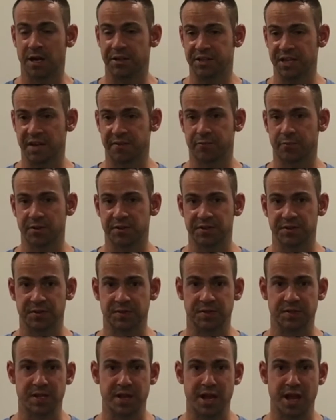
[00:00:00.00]
Take for
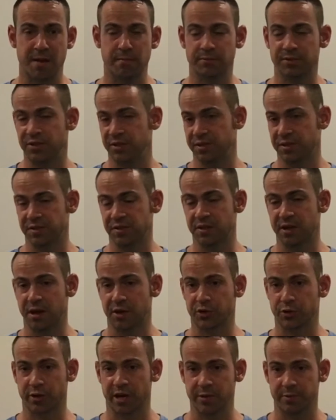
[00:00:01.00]
instance Sam, she's just
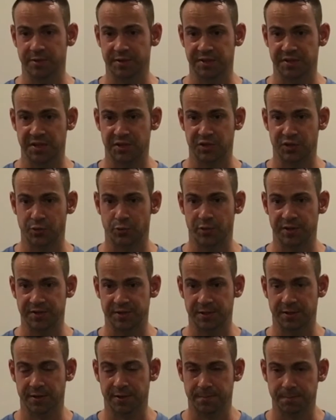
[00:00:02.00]
started training with Ascension
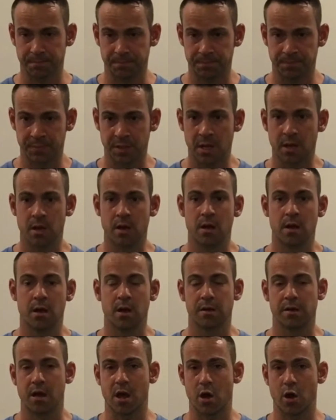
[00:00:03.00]
recently.
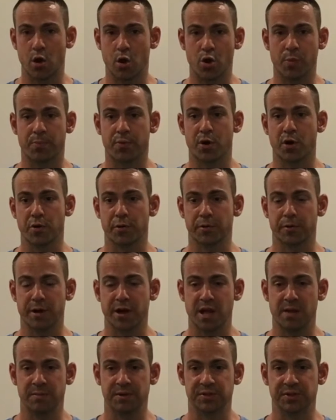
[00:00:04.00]
Now her
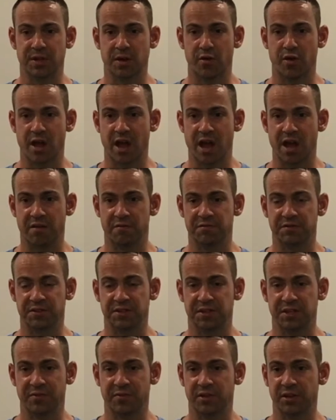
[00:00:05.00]
program is going to have
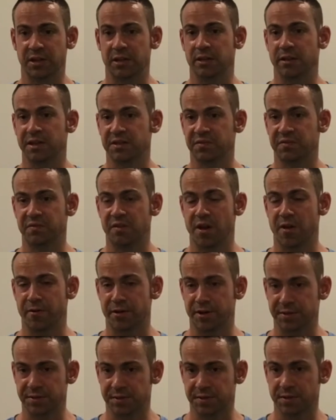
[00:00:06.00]
significantly less
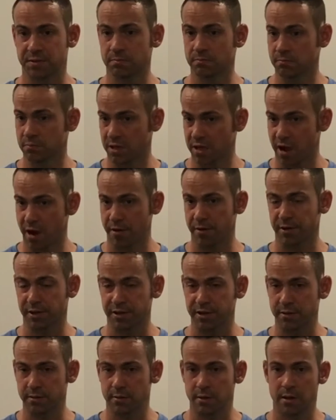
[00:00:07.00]
variance
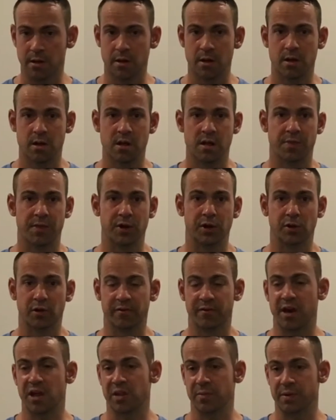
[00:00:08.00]
currently than a lot
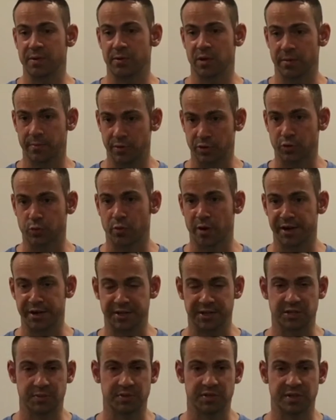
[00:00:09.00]
of other people have been
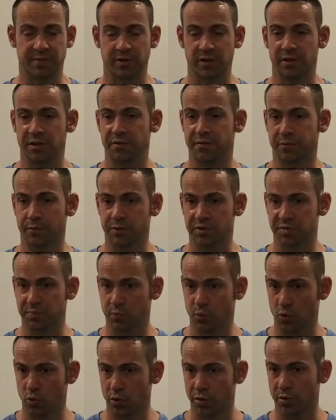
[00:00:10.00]
training specifically for a
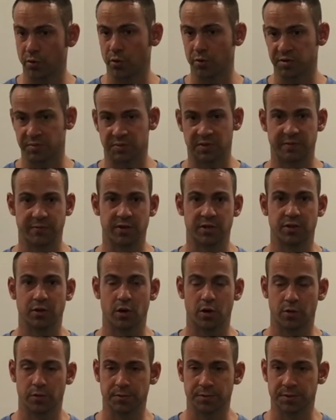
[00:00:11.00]
sport or specific
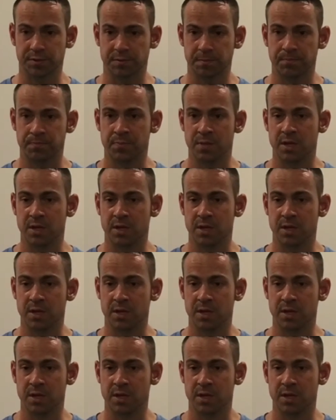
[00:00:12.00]
goals.